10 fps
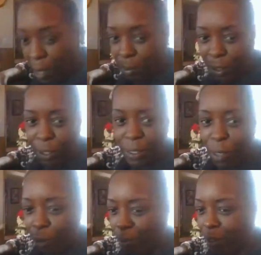I'm sorry,
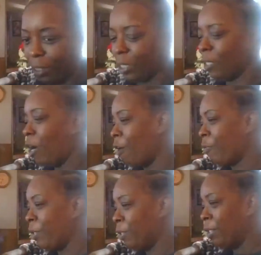y'all. We've been together
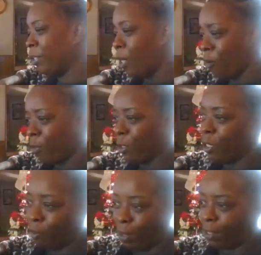off and on, off and
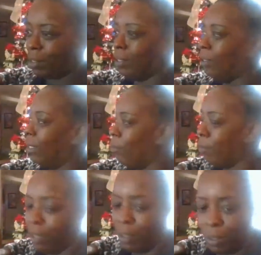on about 10,
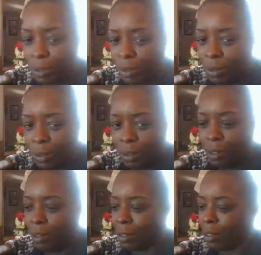11 years.
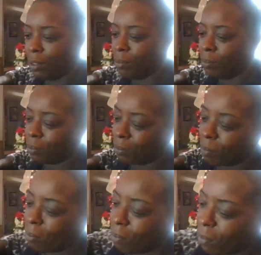He's a
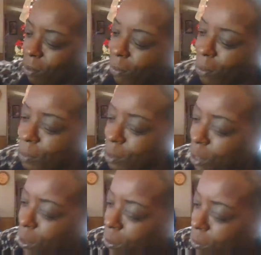
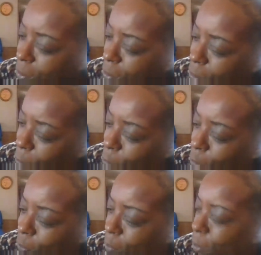retired
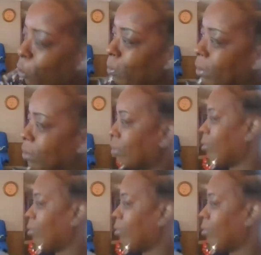colonel from the army.